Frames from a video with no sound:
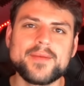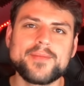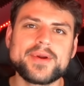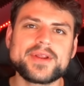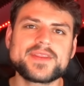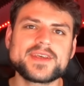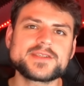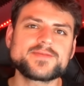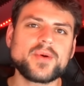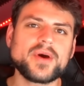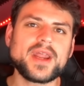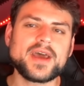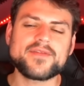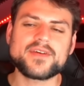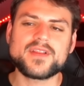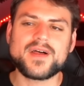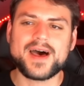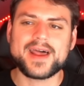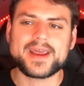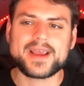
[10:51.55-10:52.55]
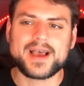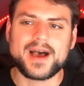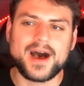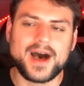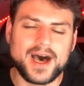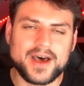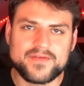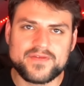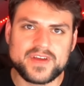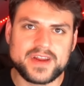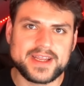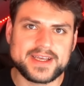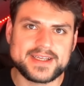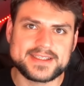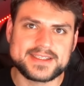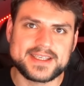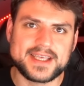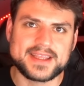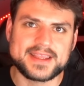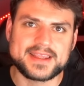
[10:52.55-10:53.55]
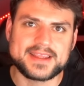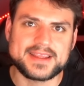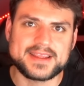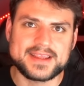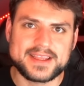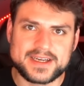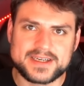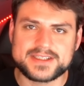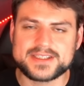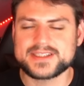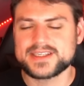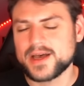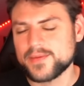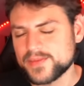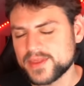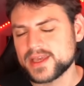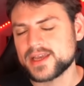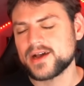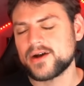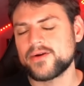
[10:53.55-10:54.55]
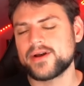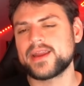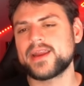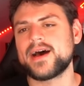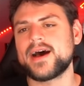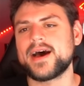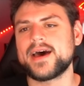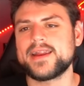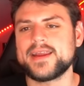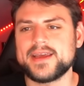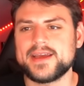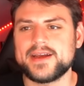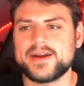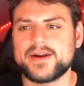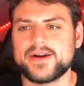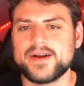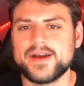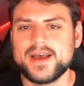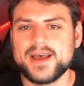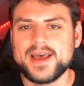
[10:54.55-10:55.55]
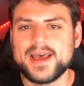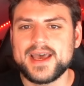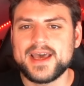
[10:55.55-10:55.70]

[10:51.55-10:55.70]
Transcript: but at this point I have a lot of confidence that there's something going on here,